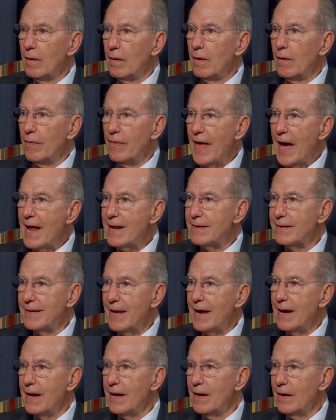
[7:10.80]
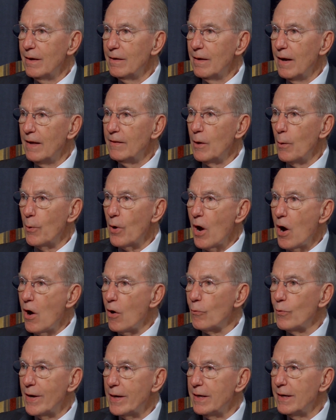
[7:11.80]
that day, and they were
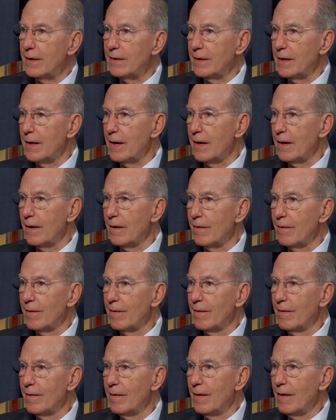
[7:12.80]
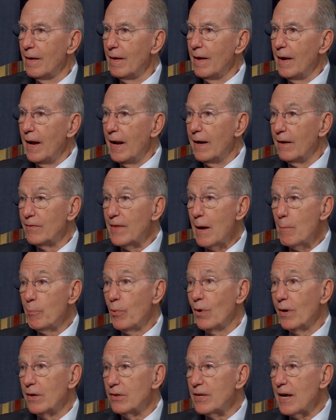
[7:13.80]
already in the air. And at that
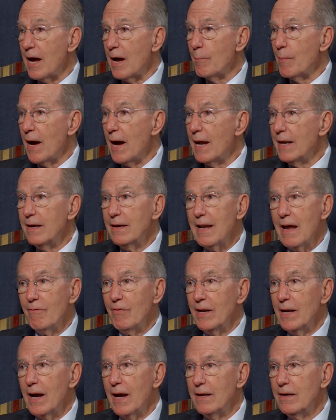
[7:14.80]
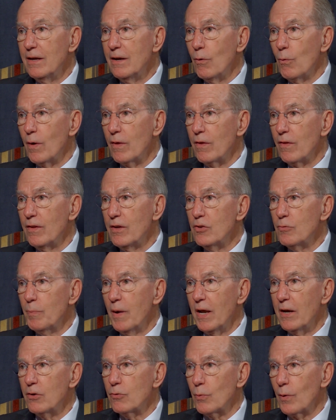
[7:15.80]
point in time, I didn't have any idea whether these
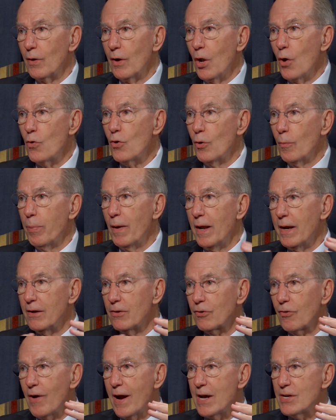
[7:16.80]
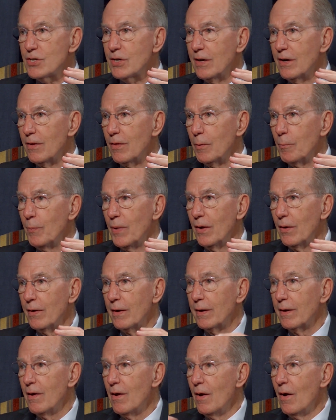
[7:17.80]
planes were local planes crashing into the
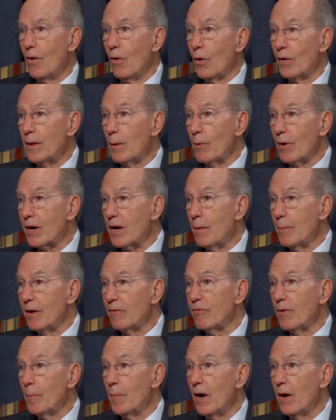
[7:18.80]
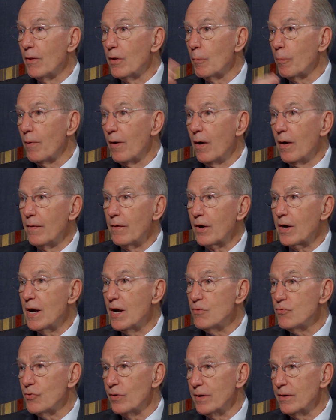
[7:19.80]
building or they were coming from other
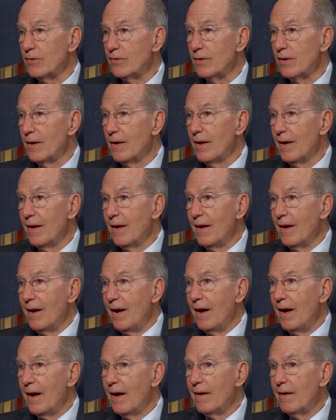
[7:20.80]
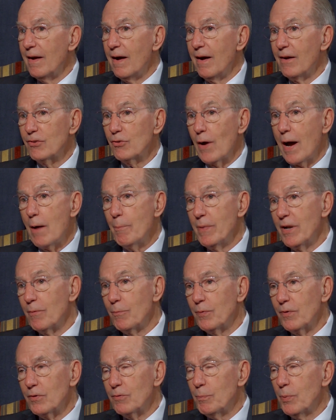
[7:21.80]
countries. And so I've been in
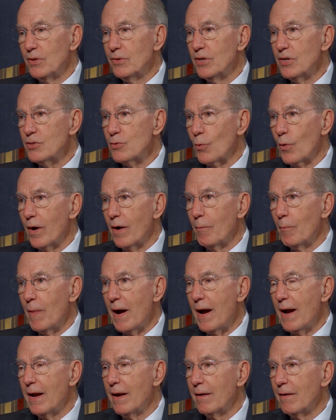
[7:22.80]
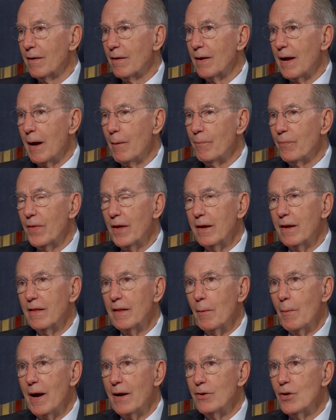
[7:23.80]
this position where I'm thinking
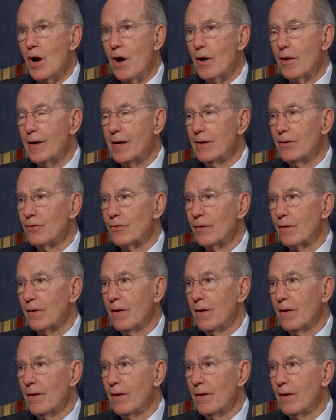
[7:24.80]
that my daughter is